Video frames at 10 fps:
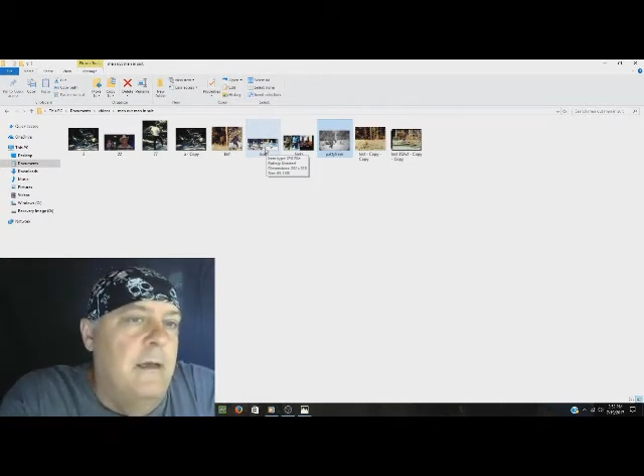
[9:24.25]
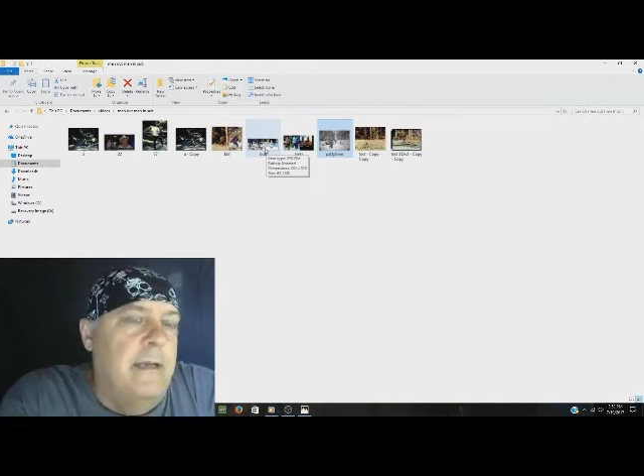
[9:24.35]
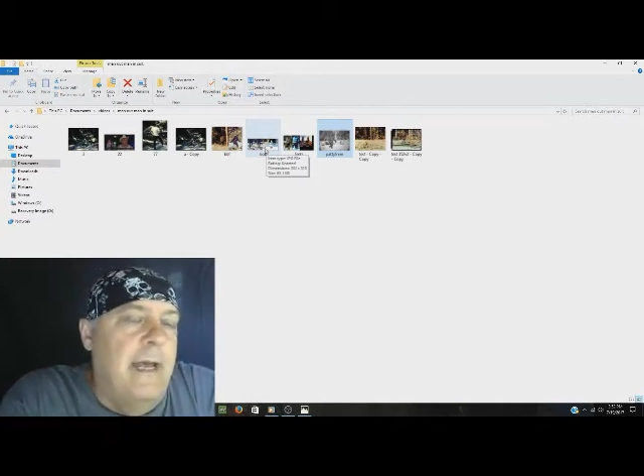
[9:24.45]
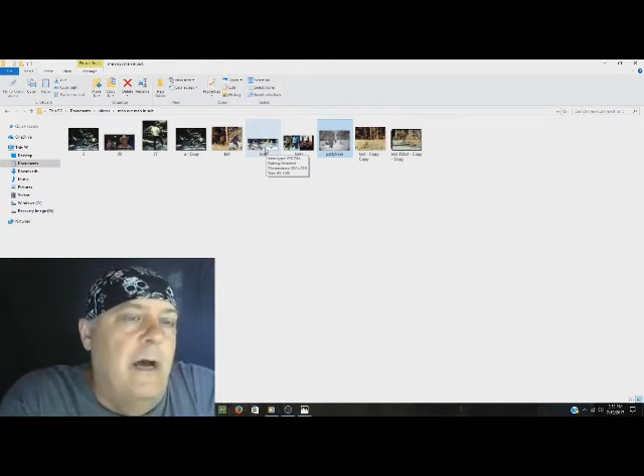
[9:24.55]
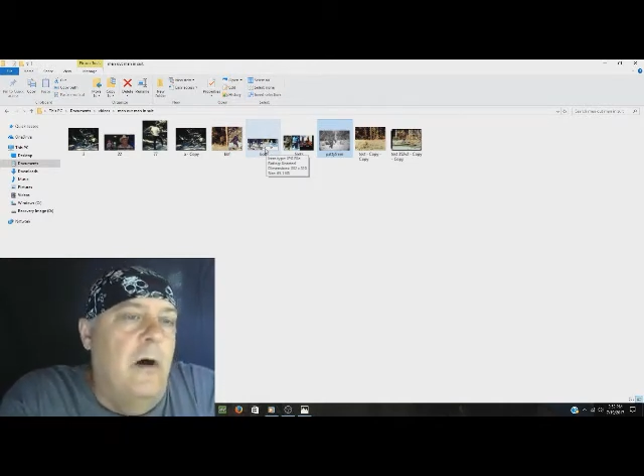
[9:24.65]

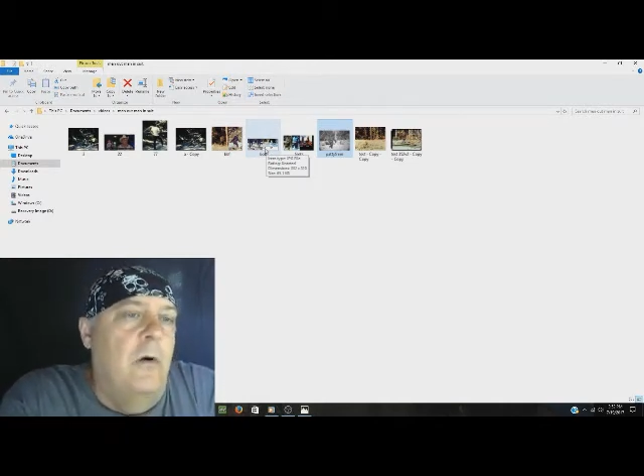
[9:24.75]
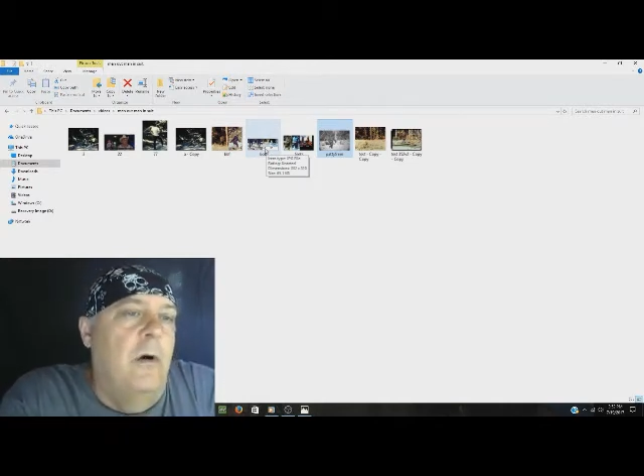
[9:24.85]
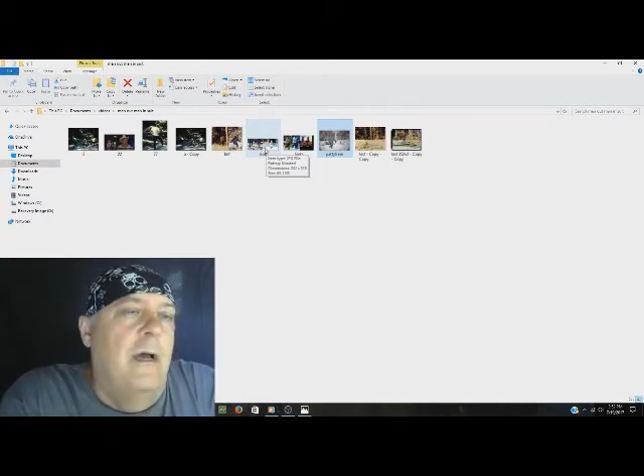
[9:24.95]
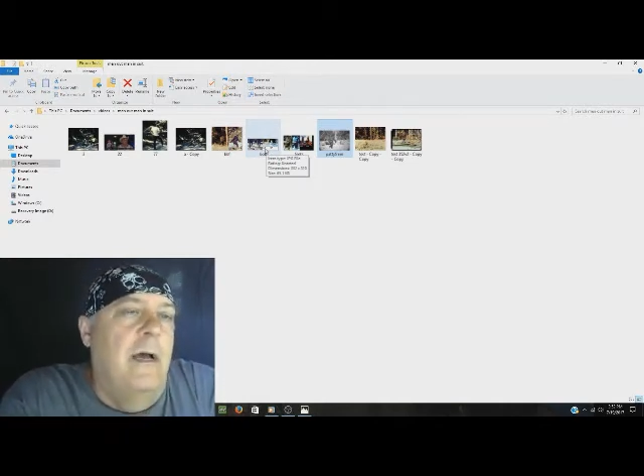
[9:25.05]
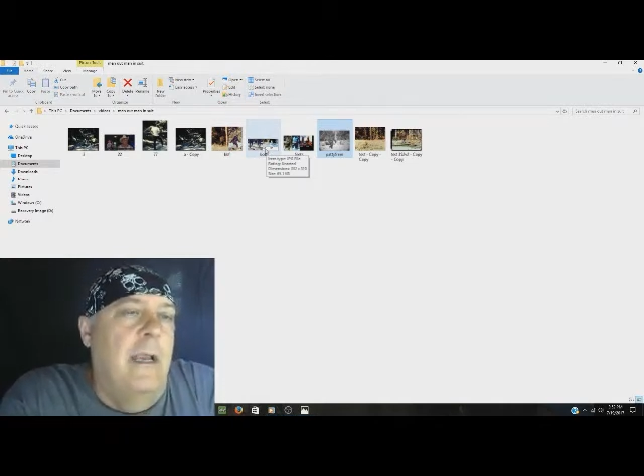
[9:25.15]
Now,
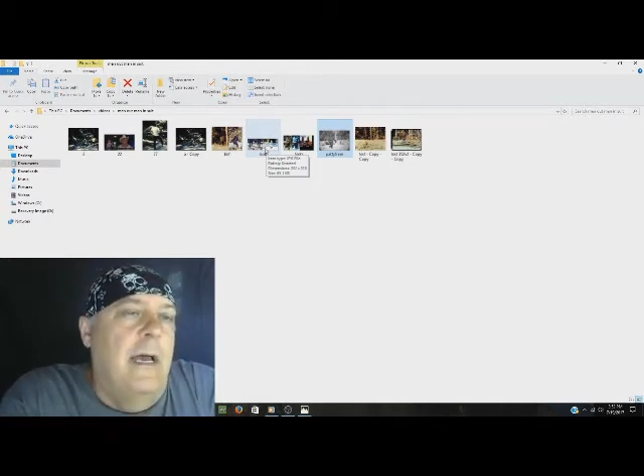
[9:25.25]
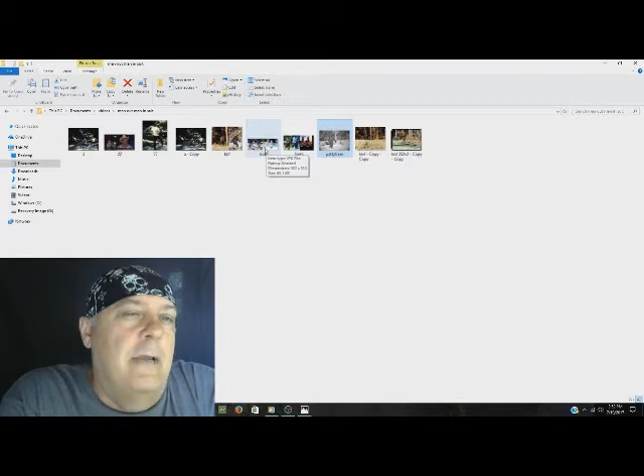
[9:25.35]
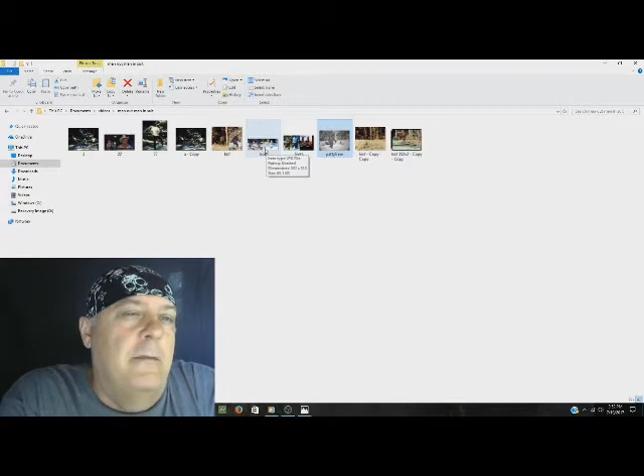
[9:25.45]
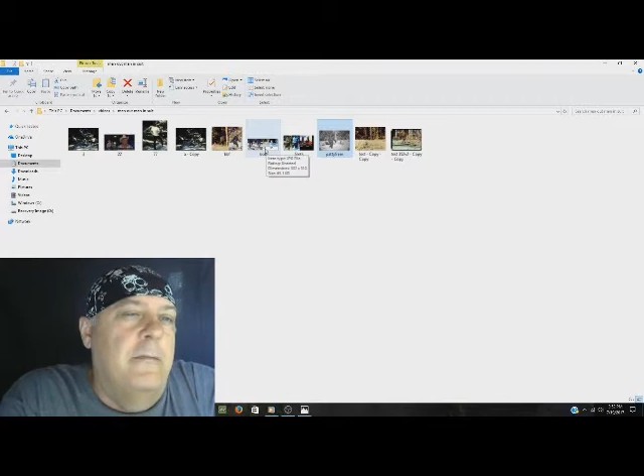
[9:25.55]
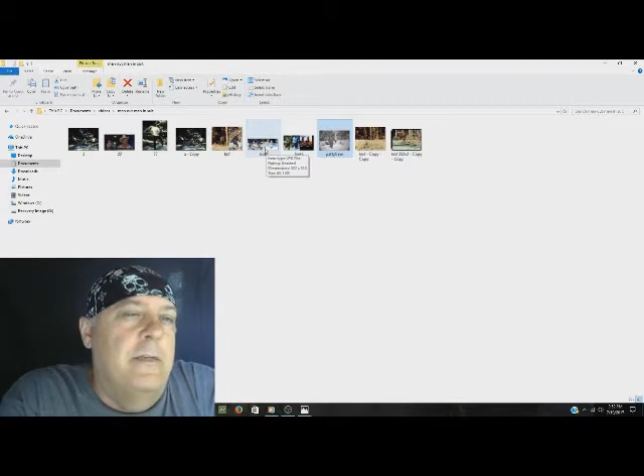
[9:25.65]

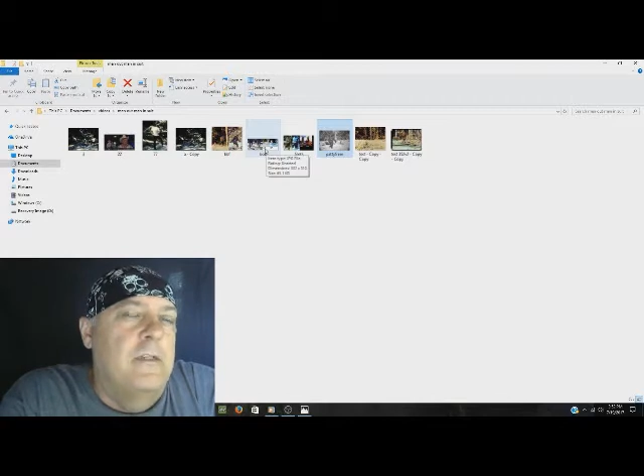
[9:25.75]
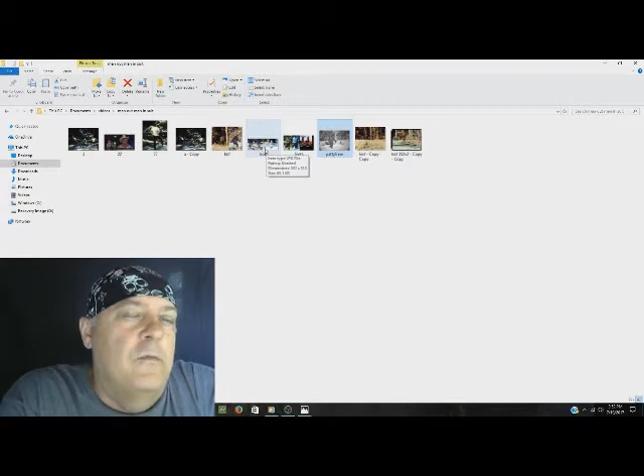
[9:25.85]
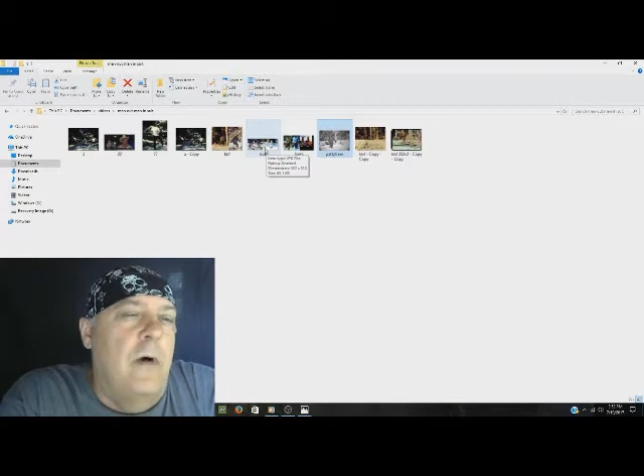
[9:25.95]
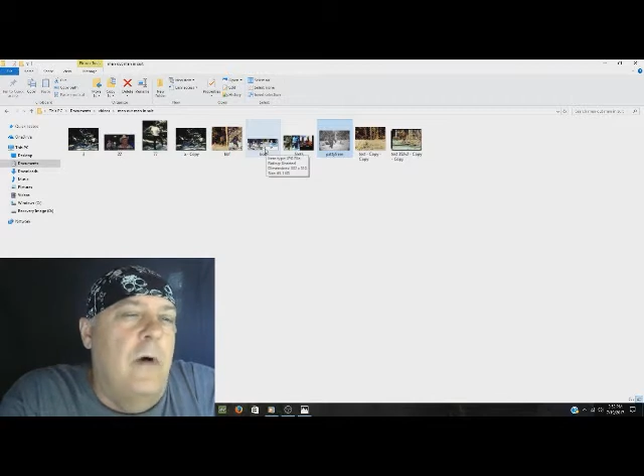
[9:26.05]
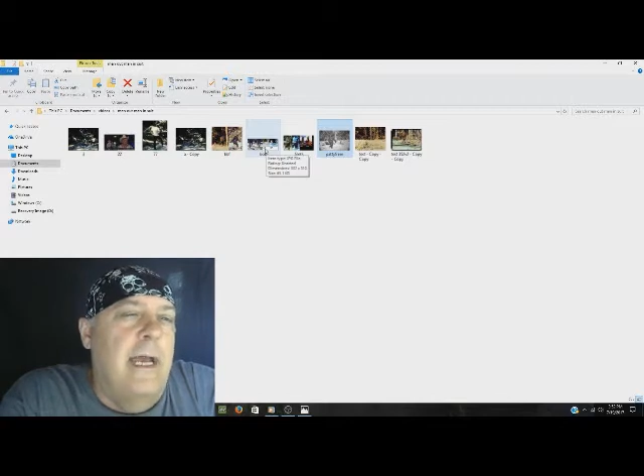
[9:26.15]
this is
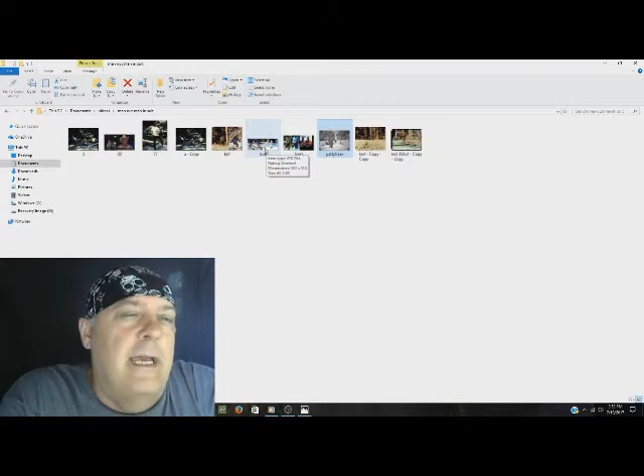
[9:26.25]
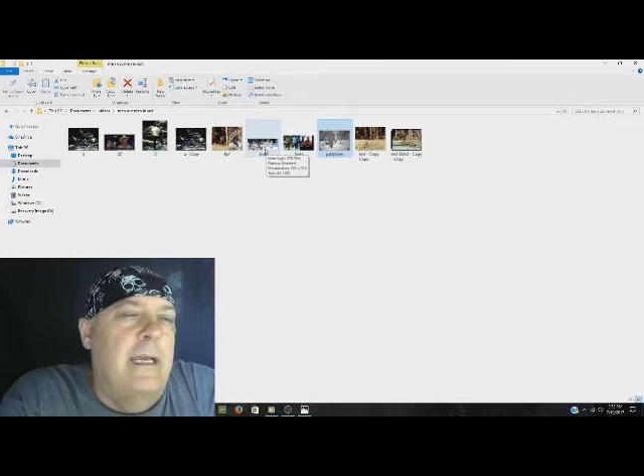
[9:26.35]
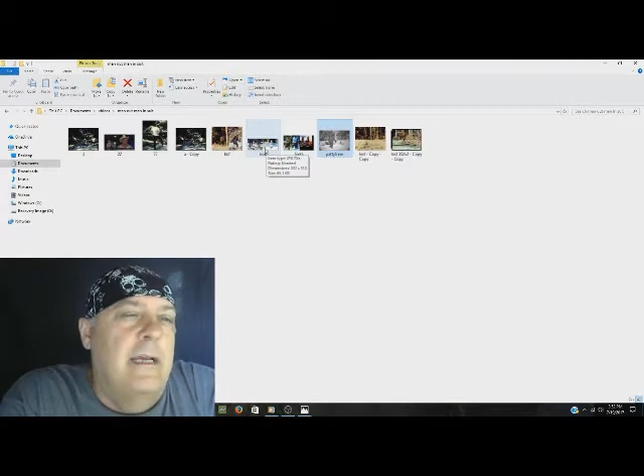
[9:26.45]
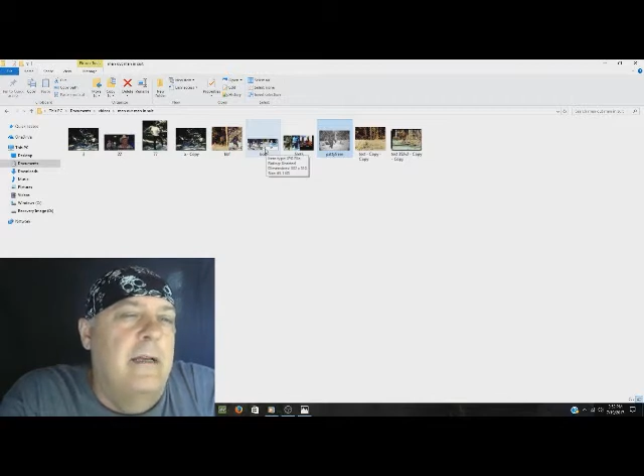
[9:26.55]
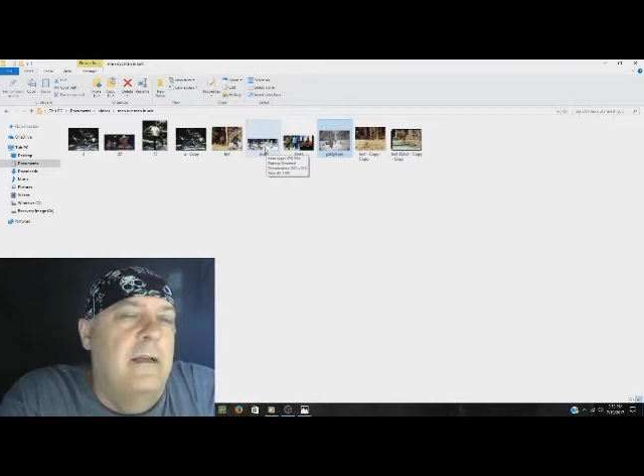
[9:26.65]
why
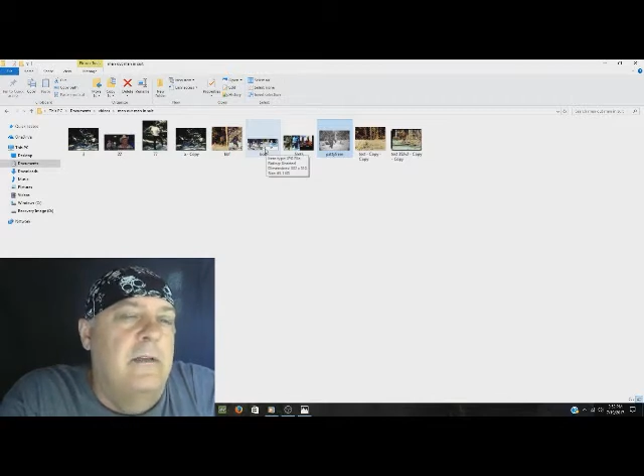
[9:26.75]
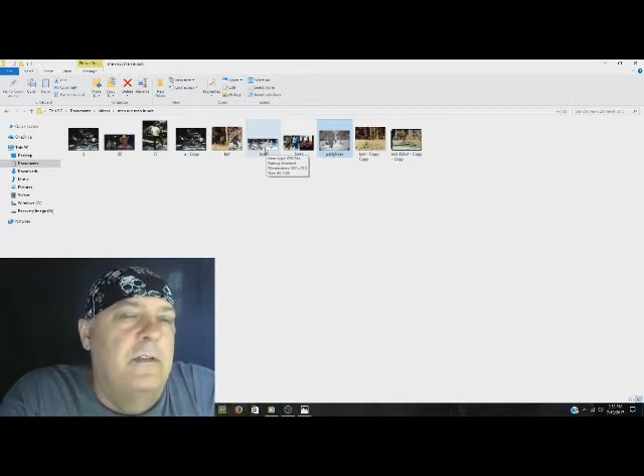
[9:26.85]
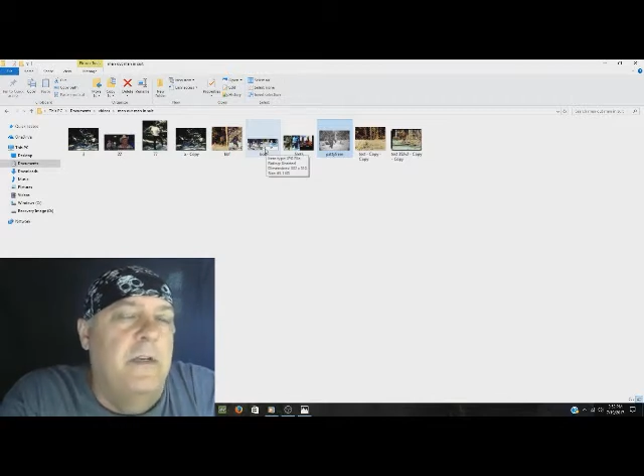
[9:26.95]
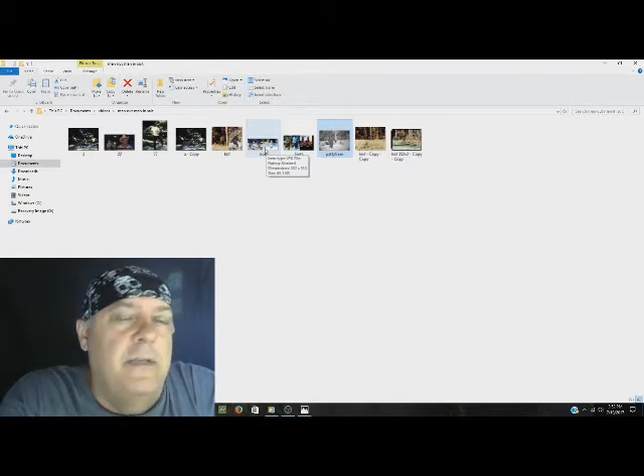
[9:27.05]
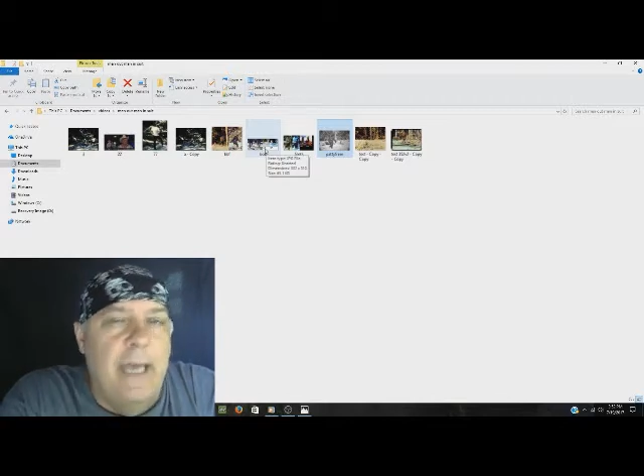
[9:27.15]

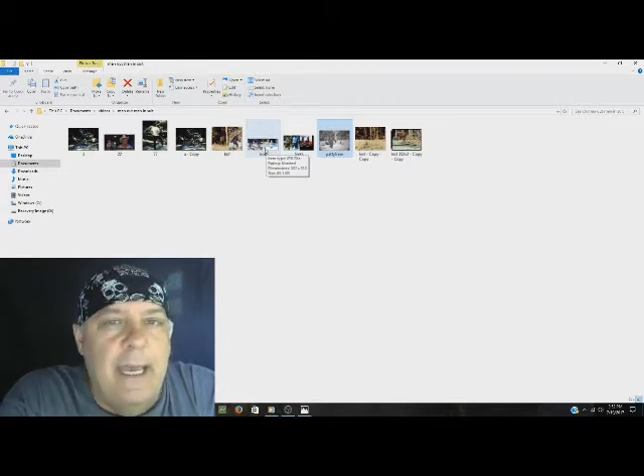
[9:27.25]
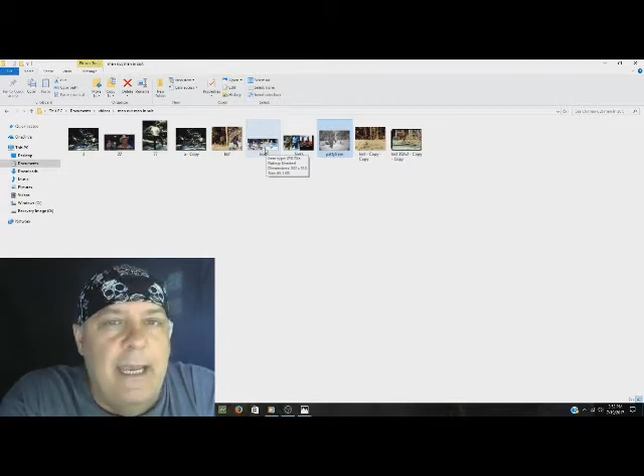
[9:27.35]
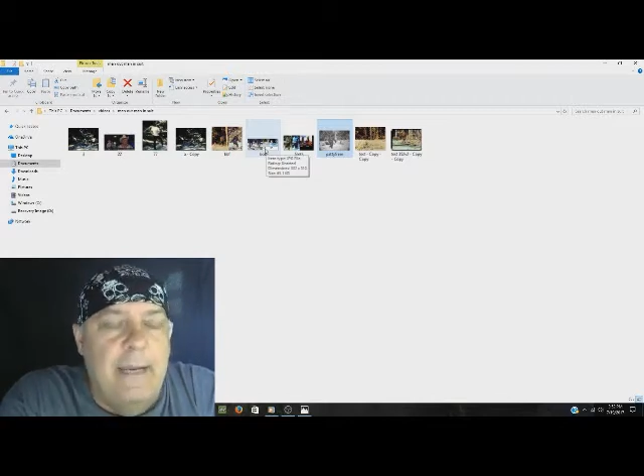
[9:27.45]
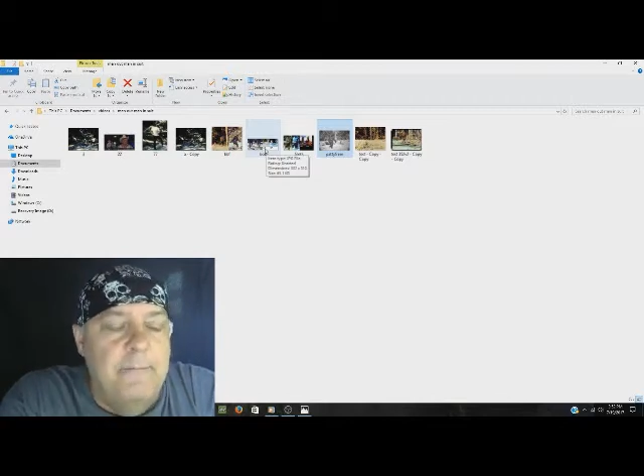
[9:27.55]
today